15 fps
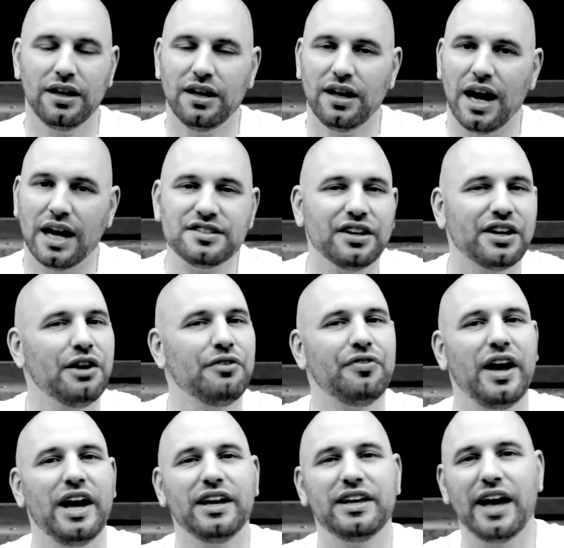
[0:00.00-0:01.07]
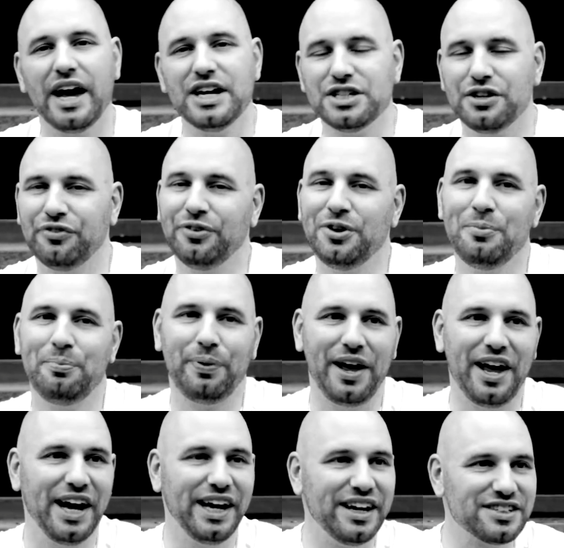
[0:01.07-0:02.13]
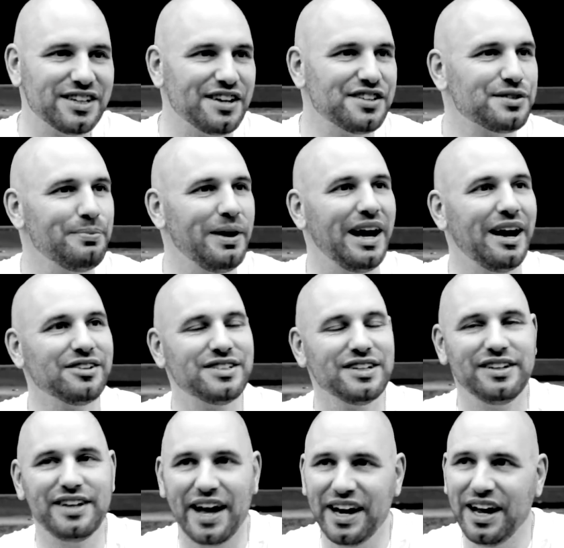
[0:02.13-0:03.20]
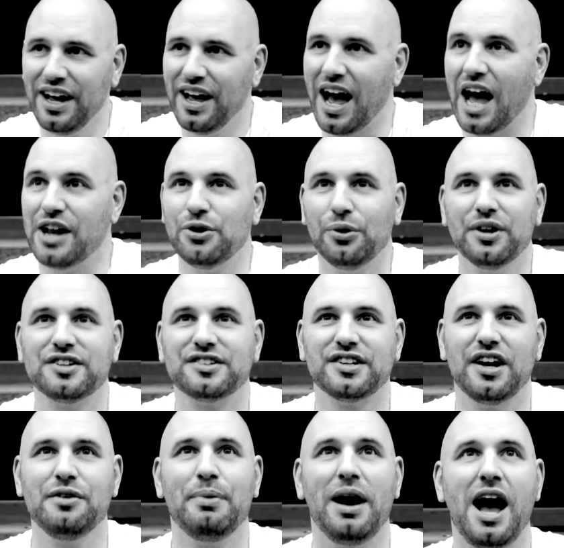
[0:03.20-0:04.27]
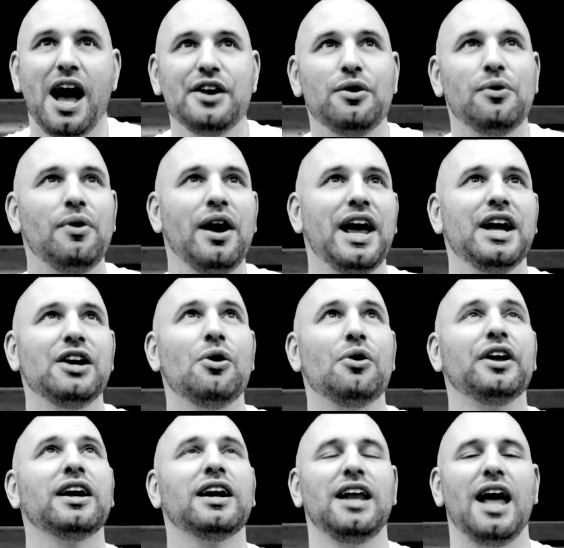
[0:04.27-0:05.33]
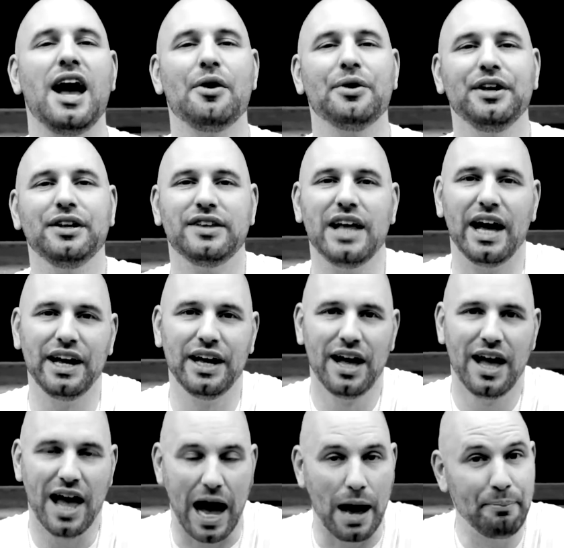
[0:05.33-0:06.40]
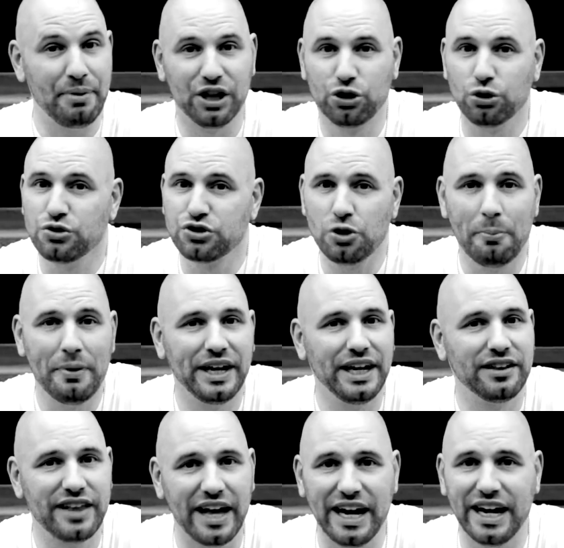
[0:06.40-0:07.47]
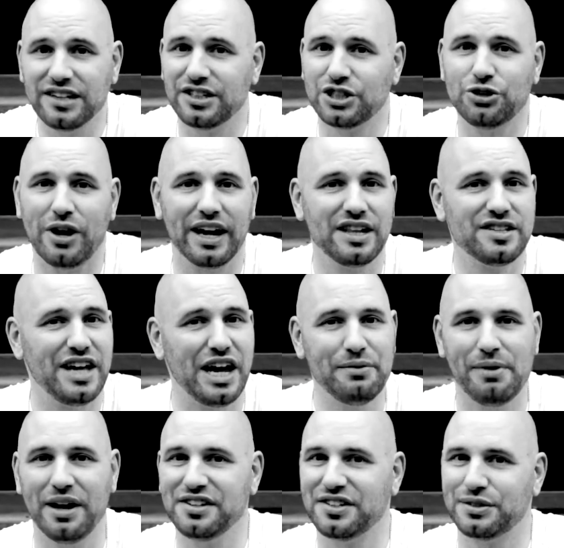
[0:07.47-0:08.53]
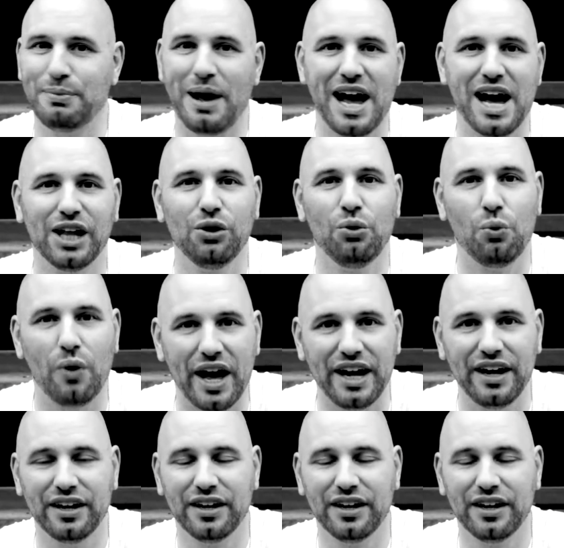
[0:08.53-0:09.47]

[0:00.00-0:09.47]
I took a vacation from the pain as I smile today. I know the sun behind the rain on a cloudy day. I've been through so many things to try to take my smile away.